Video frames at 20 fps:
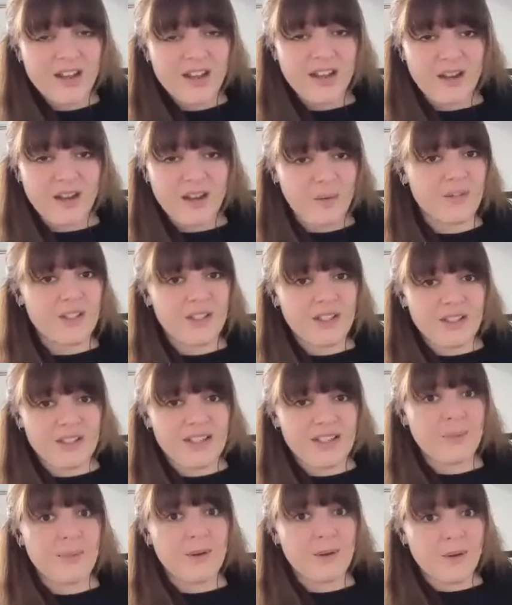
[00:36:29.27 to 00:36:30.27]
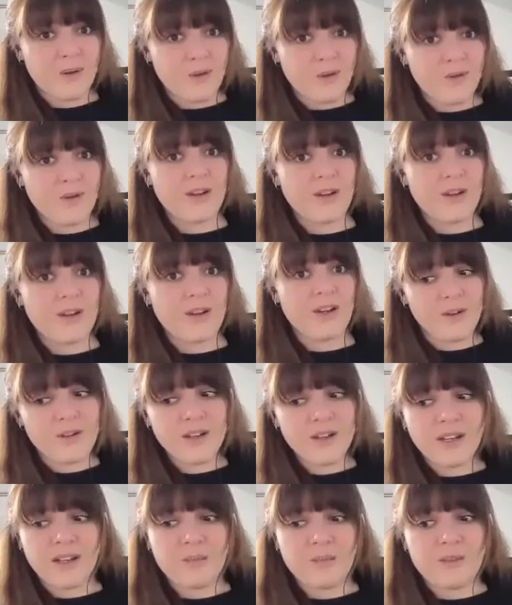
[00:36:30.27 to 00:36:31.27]
And we've seen this happen over and
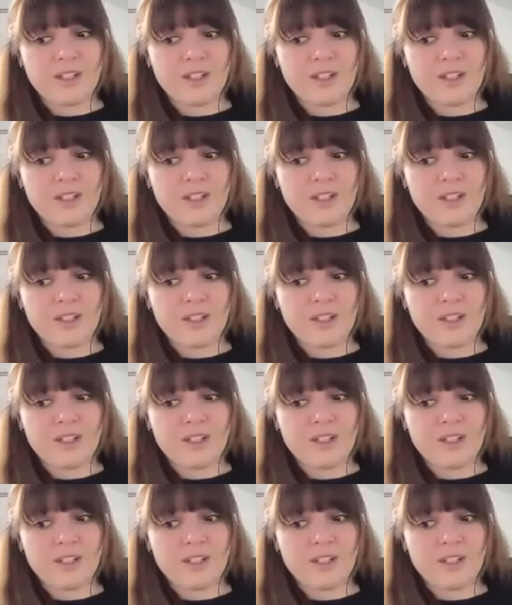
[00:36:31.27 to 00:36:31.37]
over again,